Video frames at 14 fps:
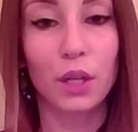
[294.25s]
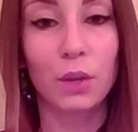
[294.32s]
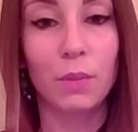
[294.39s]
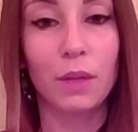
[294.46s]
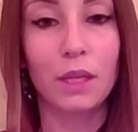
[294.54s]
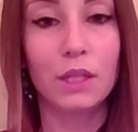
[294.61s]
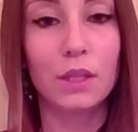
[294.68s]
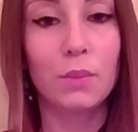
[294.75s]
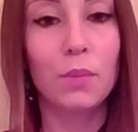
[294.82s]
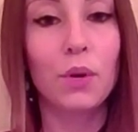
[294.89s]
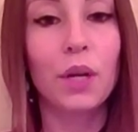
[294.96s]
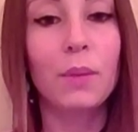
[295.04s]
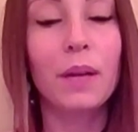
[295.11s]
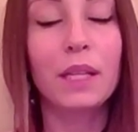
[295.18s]
argument
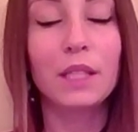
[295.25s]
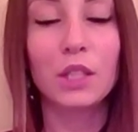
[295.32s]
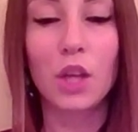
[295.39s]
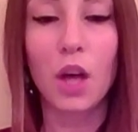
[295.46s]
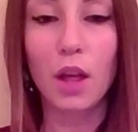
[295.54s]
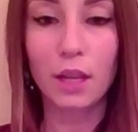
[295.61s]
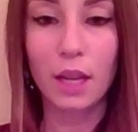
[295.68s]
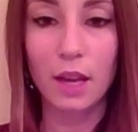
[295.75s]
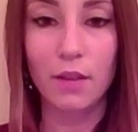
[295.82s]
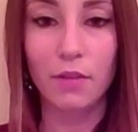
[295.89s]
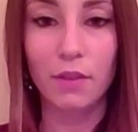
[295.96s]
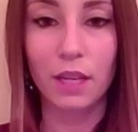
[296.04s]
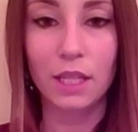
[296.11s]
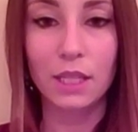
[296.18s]
supported by solid
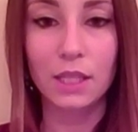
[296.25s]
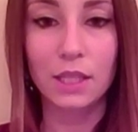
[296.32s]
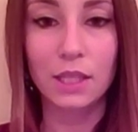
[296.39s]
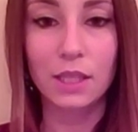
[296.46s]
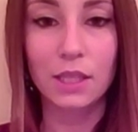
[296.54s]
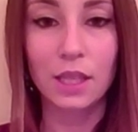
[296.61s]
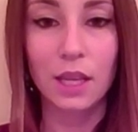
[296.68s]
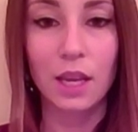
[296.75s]
evidence